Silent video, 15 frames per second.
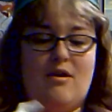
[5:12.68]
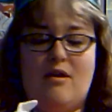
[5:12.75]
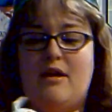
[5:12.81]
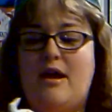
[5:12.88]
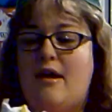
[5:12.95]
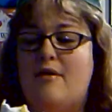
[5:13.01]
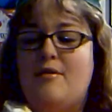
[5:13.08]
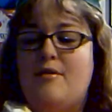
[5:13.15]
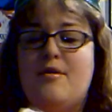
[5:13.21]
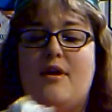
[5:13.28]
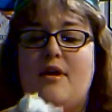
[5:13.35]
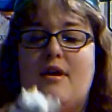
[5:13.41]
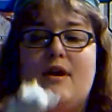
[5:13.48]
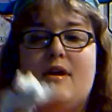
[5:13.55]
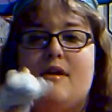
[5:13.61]
Yeah.
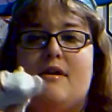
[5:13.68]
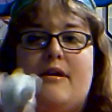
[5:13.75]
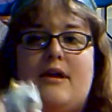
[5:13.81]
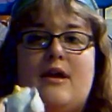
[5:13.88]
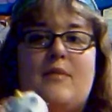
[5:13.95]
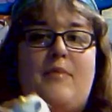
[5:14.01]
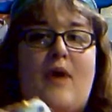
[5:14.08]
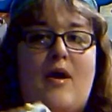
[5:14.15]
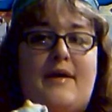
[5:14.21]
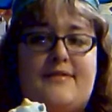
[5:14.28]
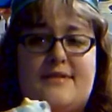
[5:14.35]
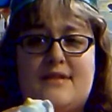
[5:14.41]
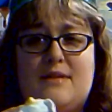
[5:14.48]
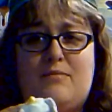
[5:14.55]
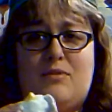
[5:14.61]
He'll probably have
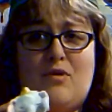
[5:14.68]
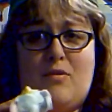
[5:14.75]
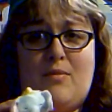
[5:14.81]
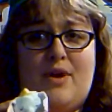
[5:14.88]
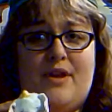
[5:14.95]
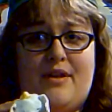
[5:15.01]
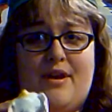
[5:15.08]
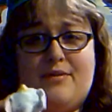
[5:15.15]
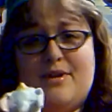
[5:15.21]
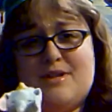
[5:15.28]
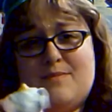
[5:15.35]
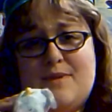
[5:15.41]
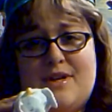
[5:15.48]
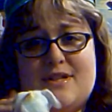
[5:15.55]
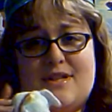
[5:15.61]
to sleep through all my loudness
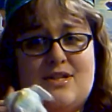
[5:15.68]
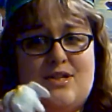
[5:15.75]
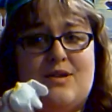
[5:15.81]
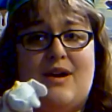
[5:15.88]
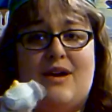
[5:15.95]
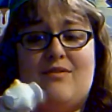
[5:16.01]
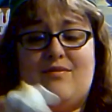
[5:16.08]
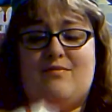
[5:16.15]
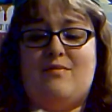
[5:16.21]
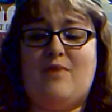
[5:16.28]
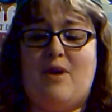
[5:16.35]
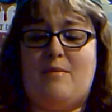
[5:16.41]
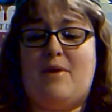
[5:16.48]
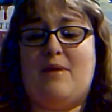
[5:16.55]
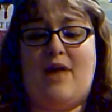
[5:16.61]
because I do have
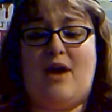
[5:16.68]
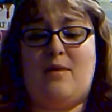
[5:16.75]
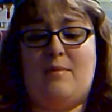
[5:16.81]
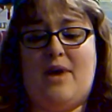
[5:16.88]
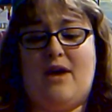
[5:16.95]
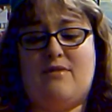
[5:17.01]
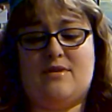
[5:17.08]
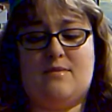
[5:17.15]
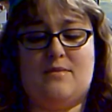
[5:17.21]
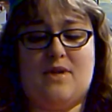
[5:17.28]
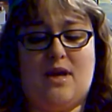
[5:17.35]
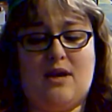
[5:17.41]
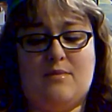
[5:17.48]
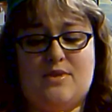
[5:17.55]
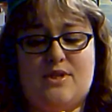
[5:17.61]
I'm a loud mouth
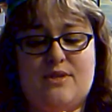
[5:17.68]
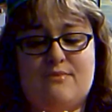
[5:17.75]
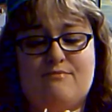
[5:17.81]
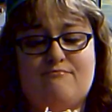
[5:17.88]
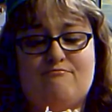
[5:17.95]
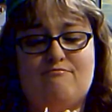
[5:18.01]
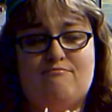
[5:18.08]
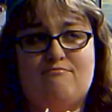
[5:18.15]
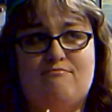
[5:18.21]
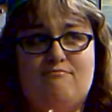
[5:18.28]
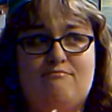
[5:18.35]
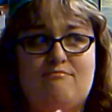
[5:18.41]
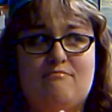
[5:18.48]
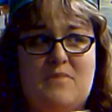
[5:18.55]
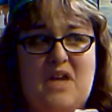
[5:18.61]
sometimes.
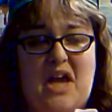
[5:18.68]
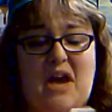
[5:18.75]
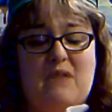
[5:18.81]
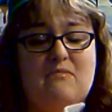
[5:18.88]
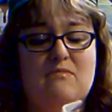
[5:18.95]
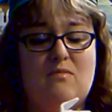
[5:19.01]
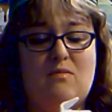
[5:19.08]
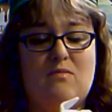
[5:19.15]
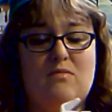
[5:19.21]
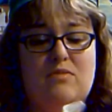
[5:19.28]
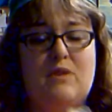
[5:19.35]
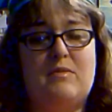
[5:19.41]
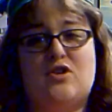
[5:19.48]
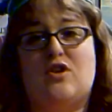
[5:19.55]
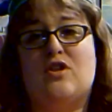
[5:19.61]
Yeah, pretty
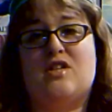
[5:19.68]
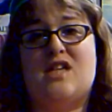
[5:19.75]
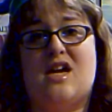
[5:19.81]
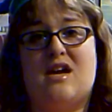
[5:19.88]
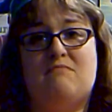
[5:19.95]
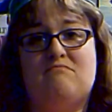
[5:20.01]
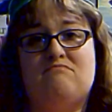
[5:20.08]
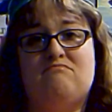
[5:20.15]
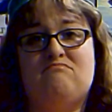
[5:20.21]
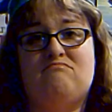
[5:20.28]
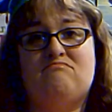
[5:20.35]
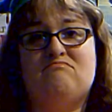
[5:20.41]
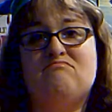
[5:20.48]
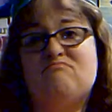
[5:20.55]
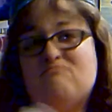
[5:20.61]
much all the time.
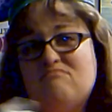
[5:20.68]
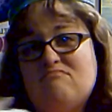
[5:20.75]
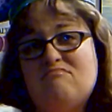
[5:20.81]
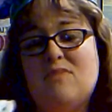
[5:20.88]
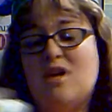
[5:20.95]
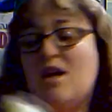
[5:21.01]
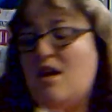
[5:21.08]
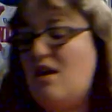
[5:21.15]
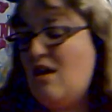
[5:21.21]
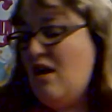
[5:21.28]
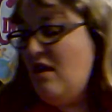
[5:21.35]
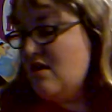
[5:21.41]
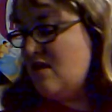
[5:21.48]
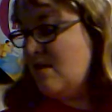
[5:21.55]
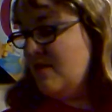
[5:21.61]

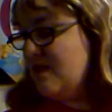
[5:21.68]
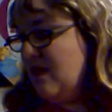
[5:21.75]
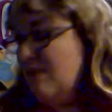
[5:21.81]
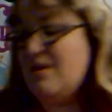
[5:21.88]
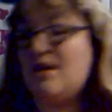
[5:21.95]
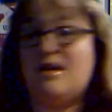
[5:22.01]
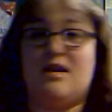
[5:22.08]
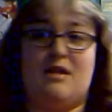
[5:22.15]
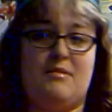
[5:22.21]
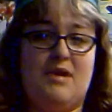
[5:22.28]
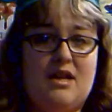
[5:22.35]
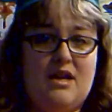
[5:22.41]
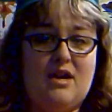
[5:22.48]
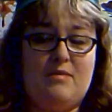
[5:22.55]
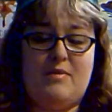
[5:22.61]
Unless I'm sleeping and I'm not
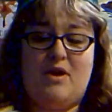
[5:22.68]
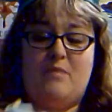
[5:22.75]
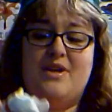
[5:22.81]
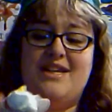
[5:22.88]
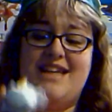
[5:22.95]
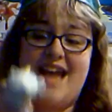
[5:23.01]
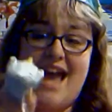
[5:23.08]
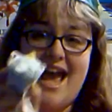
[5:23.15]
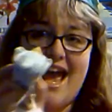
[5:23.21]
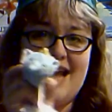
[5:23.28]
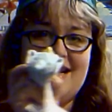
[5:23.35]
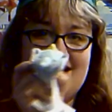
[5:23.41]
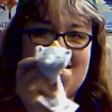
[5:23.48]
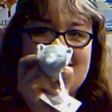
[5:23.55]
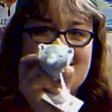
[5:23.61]
allowed now. But
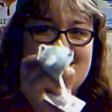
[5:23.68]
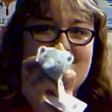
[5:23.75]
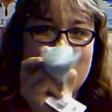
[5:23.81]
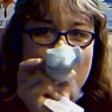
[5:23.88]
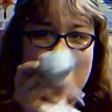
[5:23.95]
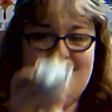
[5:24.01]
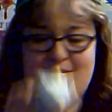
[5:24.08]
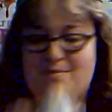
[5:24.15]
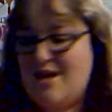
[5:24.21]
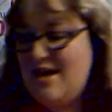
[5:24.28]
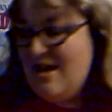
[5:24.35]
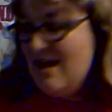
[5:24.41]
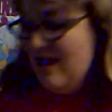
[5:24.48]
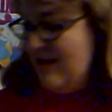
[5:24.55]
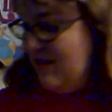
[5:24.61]
yay, little Tsum Tsum.
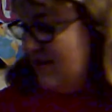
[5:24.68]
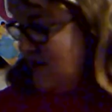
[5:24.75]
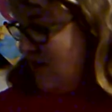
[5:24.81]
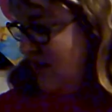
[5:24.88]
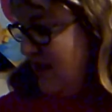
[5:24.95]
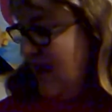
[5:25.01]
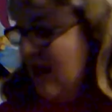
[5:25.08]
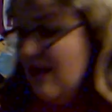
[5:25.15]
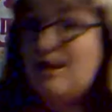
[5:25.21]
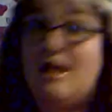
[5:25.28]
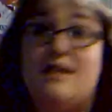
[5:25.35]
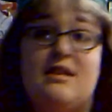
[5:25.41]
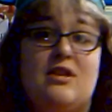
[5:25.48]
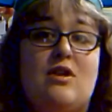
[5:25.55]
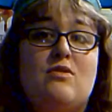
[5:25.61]
Start
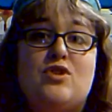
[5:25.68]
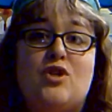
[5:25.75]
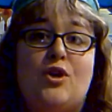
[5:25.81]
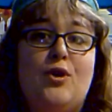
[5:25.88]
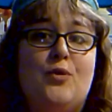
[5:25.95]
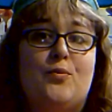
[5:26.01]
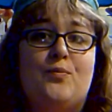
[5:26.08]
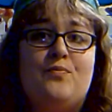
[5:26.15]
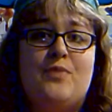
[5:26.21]
collecting those too.